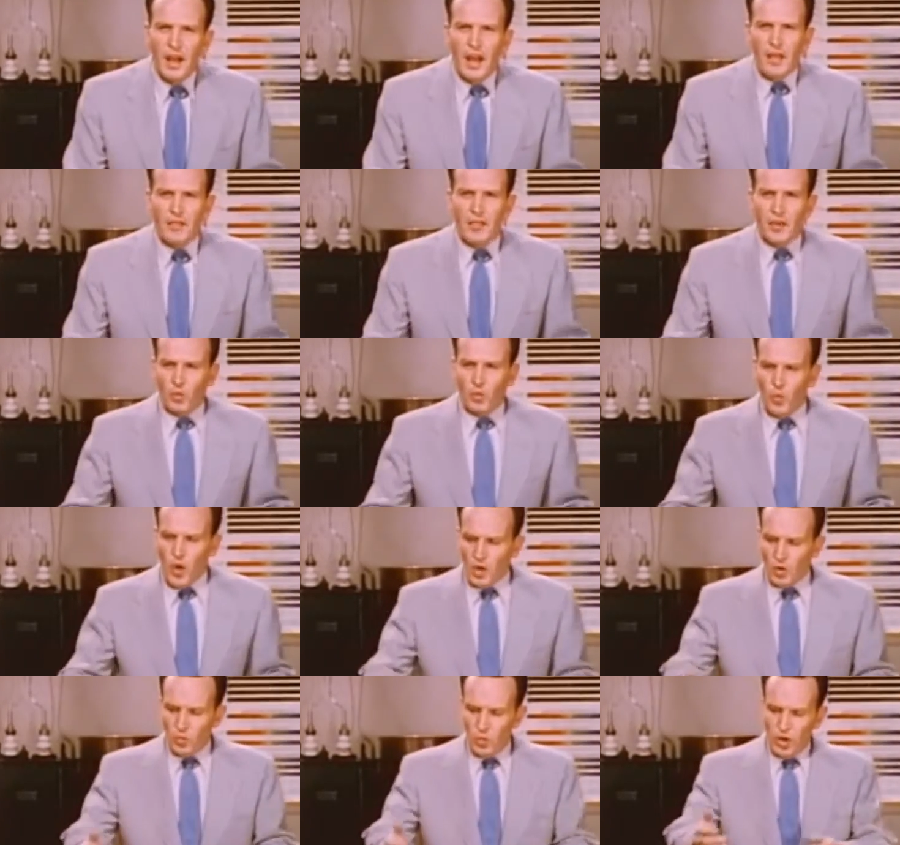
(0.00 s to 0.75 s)
And that
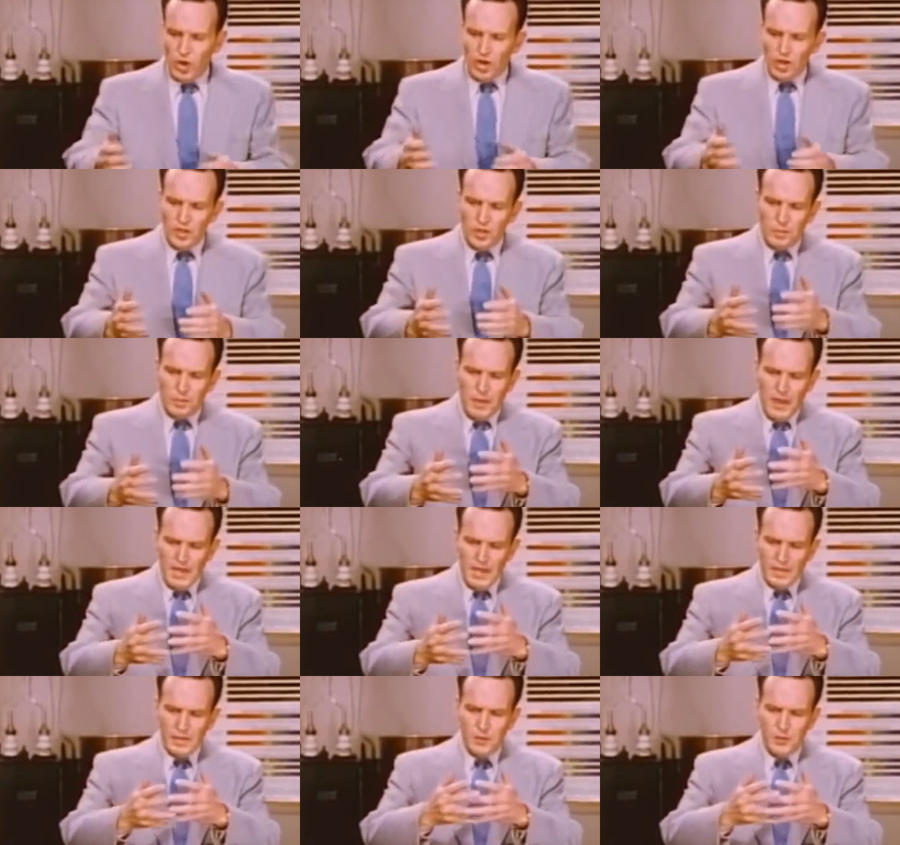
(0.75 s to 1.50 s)
one world could
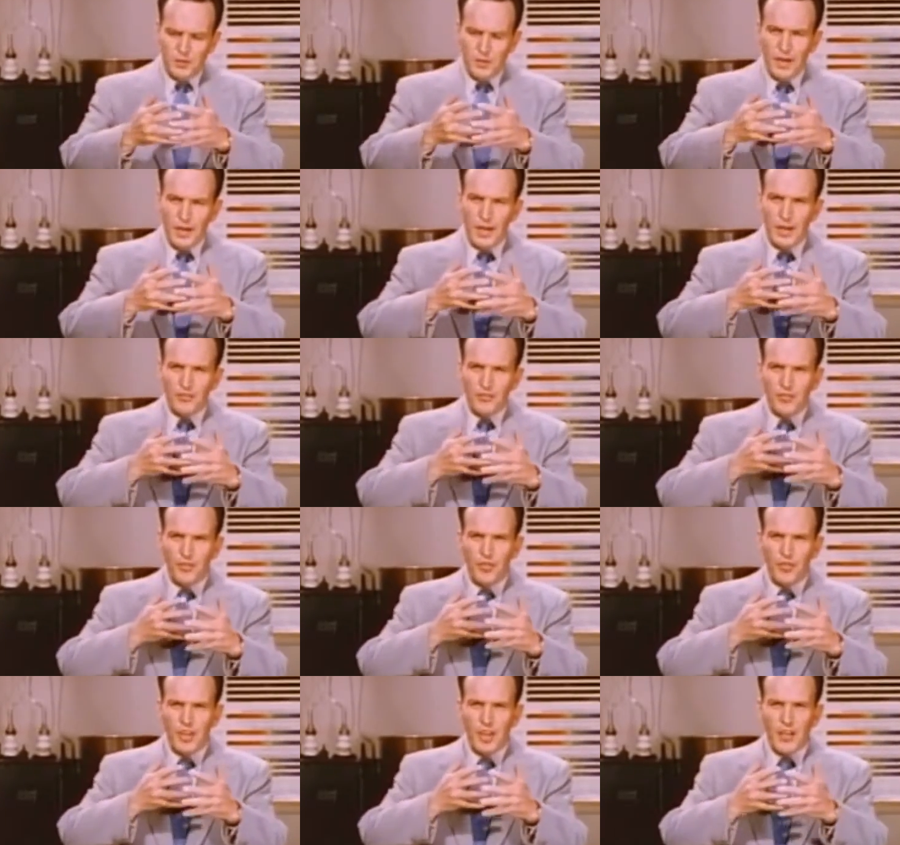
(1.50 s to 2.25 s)
pass freely
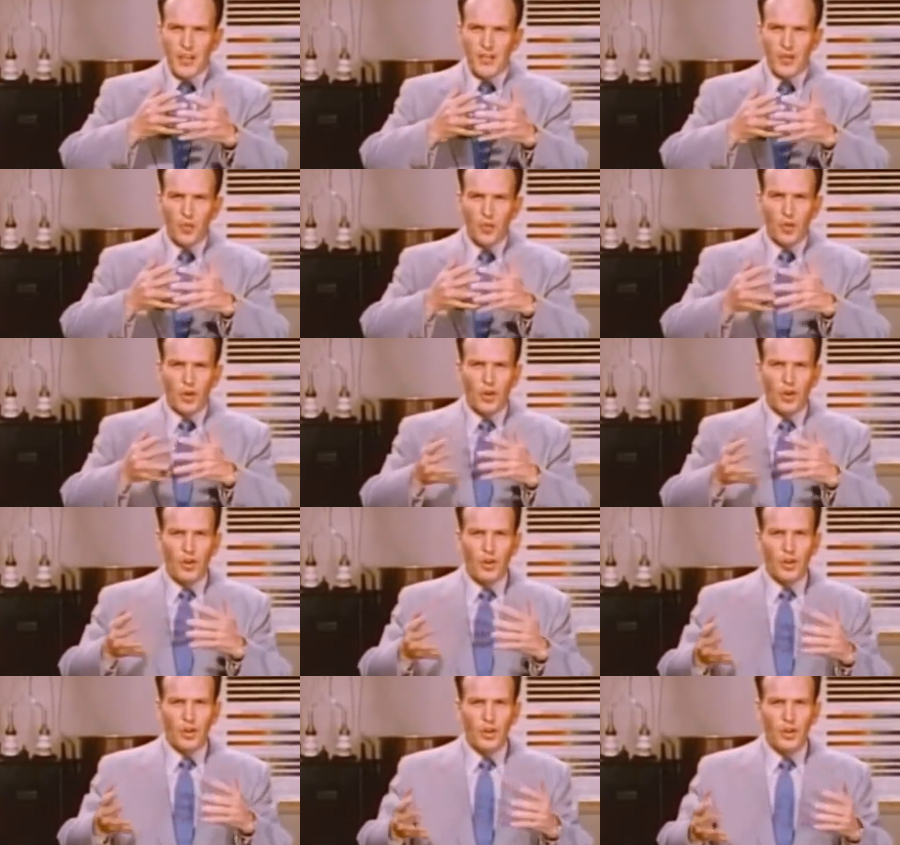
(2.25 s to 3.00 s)
through the other
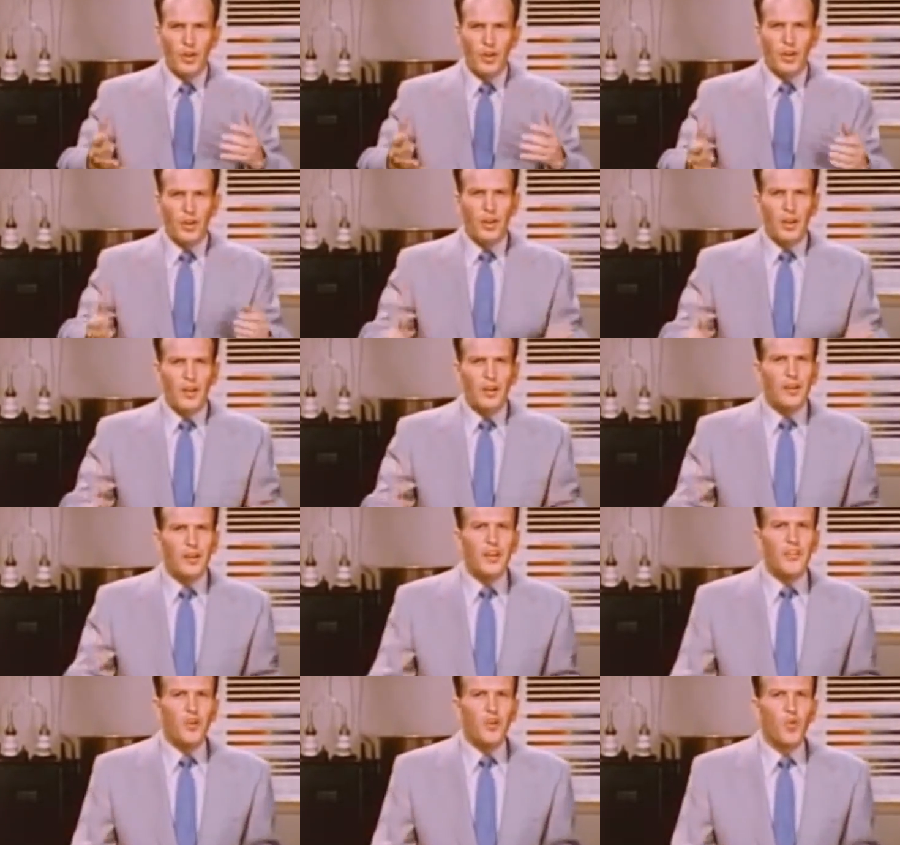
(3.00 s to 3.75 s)
world,
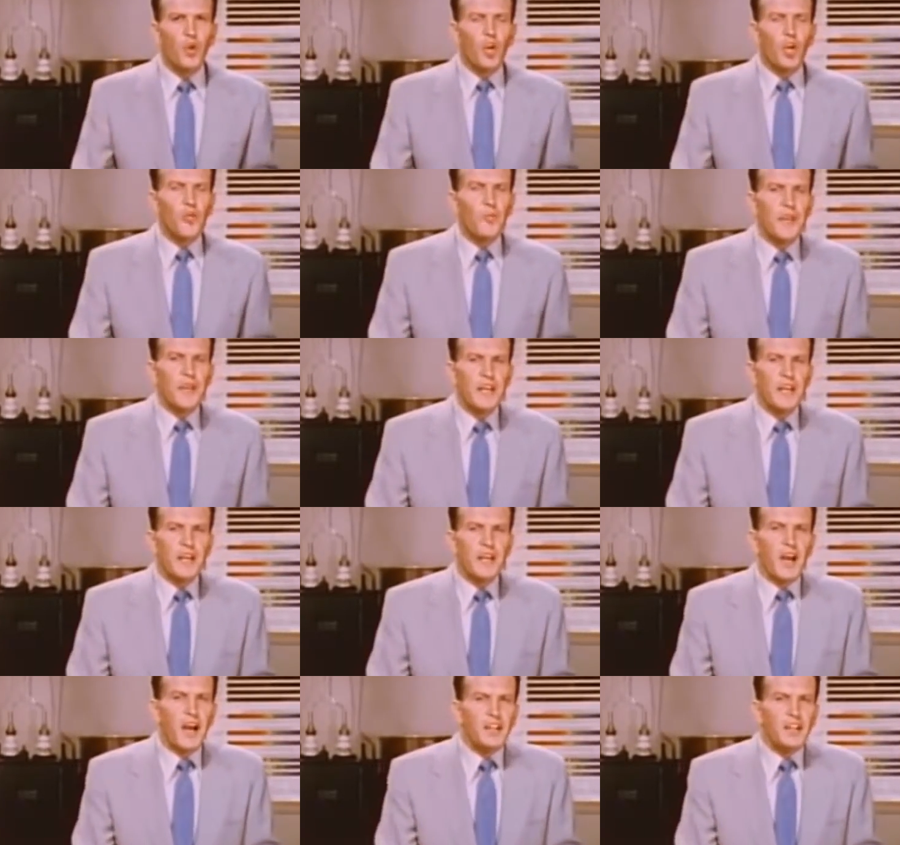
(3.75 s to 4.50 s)
neither world
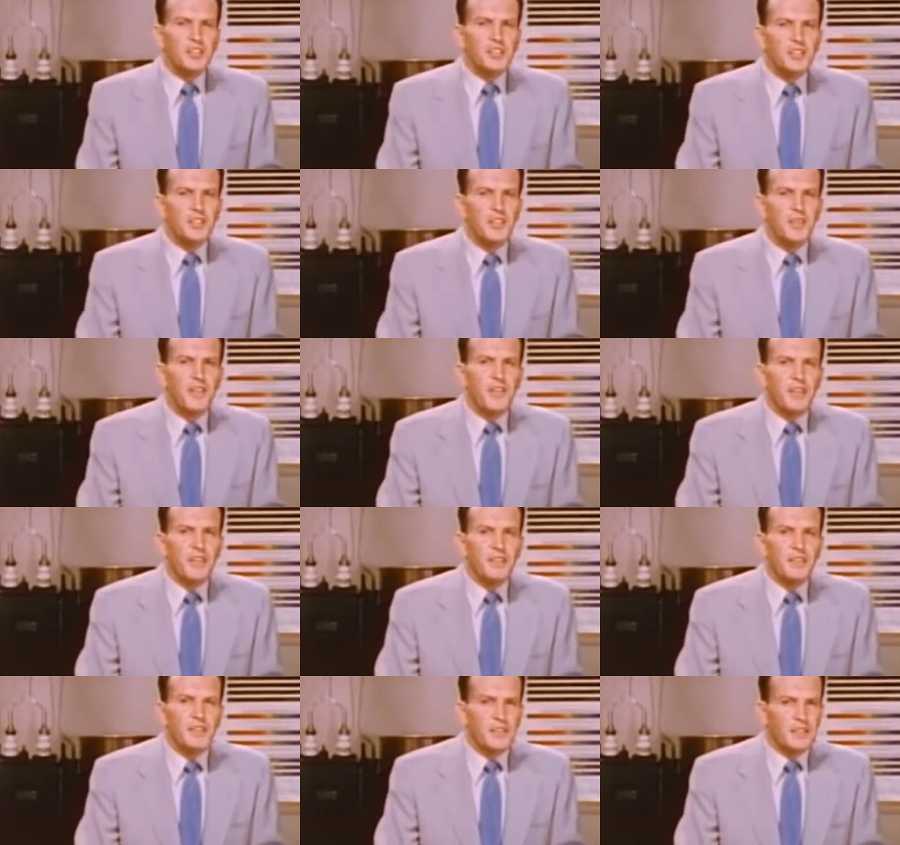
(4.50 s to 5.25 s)
being conscious of
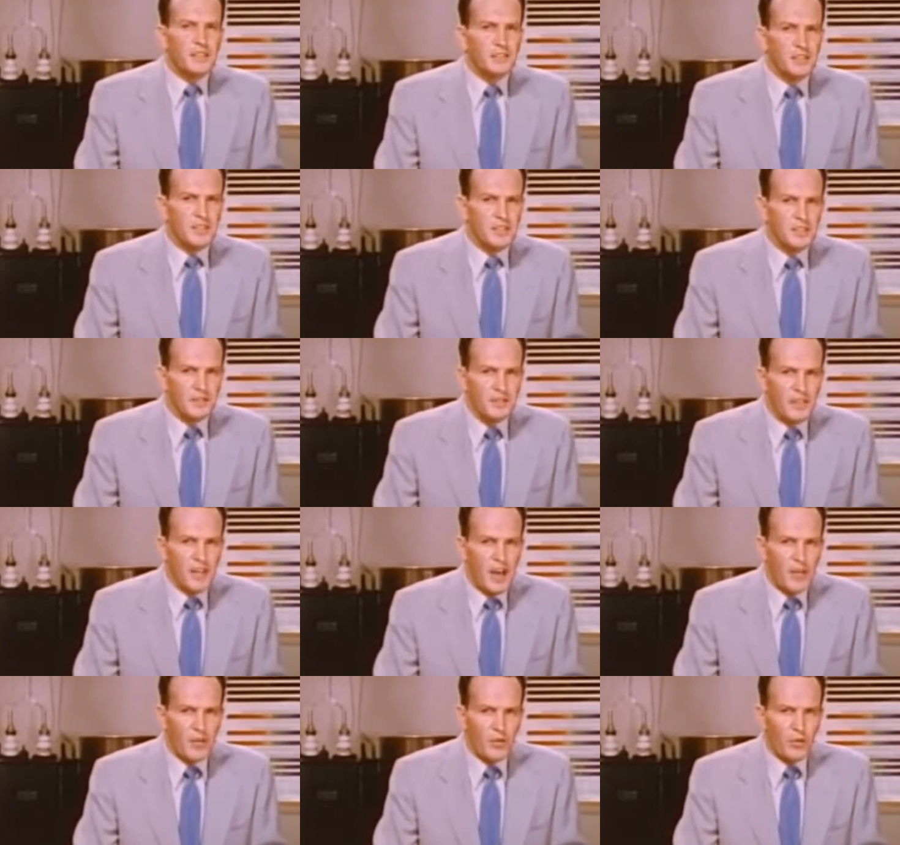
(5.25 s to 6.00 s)
the existence of
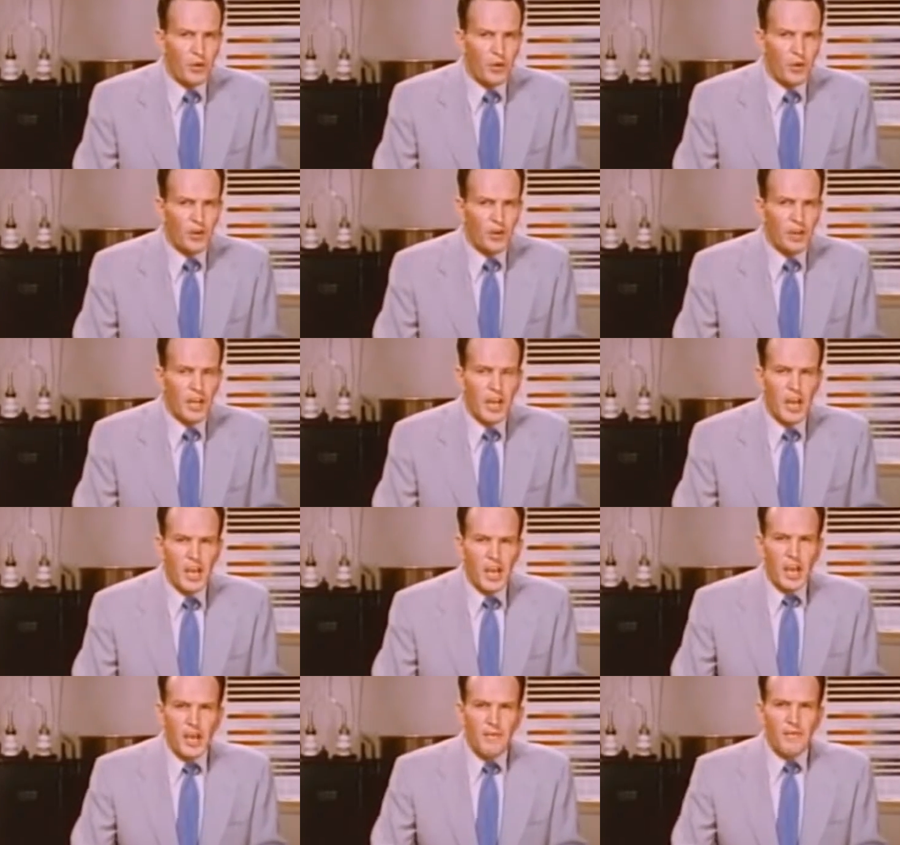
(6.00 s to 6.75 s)
the other world,
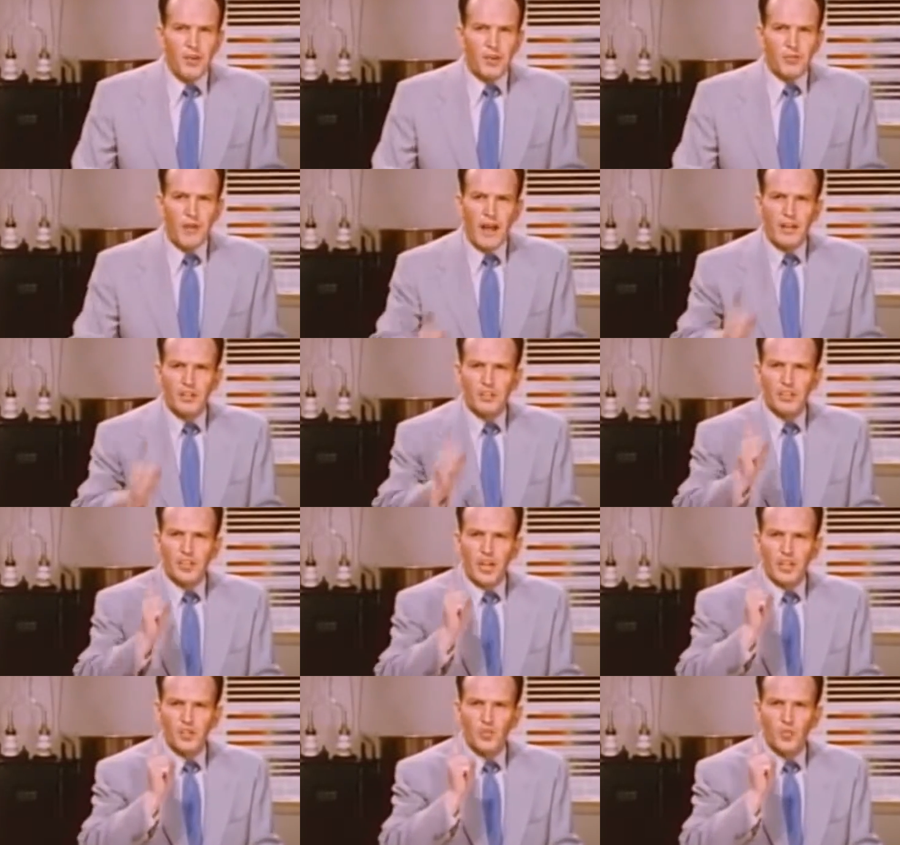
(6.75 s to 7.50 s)
if you grant
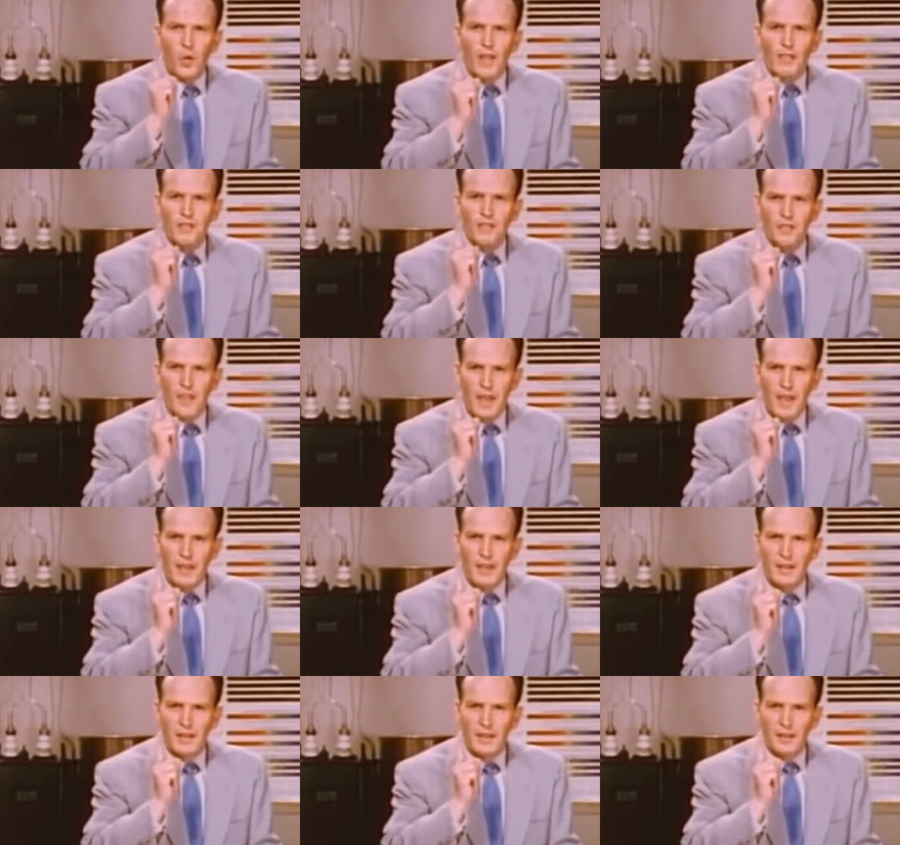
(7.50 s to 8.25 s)
just one
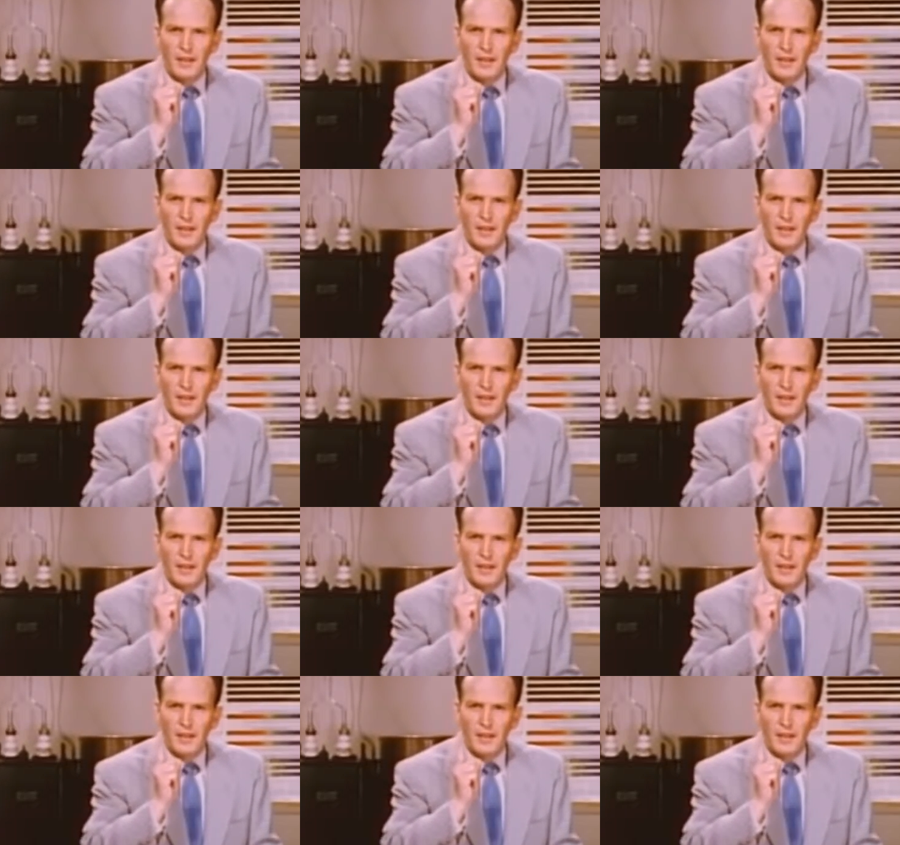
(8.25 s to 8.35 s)
thing.